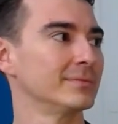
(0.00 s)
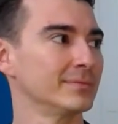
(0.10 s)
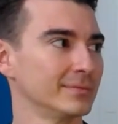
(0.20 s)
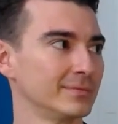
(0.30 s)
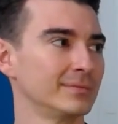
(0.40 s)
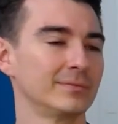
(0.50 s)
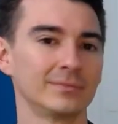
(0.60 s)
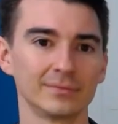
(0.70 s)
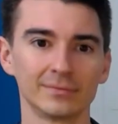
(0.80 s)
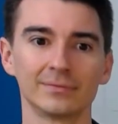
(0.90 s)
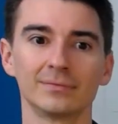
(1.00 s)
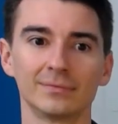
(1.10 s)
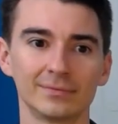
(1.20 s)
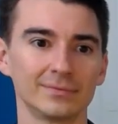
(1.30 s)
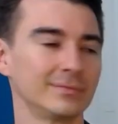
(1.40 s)

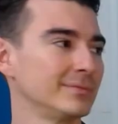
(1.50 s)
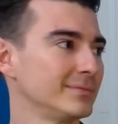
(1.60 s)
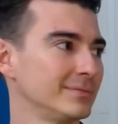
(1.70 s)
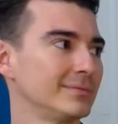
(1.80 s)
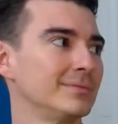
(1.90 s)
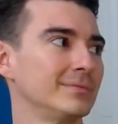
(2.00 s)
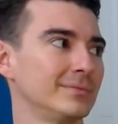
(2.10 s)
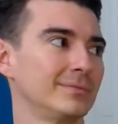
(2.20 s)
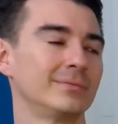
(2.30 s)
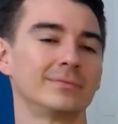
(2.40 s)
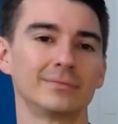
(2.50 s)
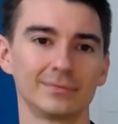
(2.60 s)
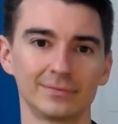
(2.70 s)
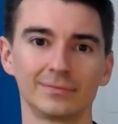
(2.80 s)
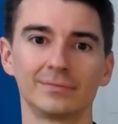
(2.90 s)

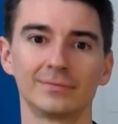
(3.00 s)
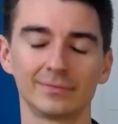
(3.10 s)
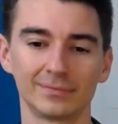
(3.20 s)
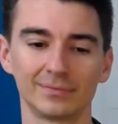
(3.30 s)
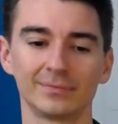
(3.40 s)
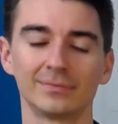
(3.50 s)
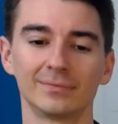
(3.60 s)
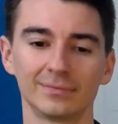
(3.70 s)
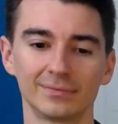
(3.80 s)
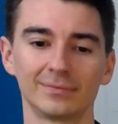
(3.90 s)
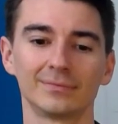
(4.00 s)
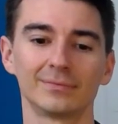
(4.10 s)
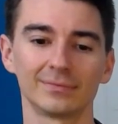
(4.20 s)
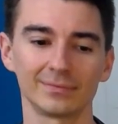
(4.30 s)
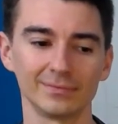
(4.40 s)

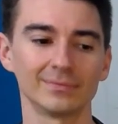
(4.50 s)
No words are spoken by the person on screen.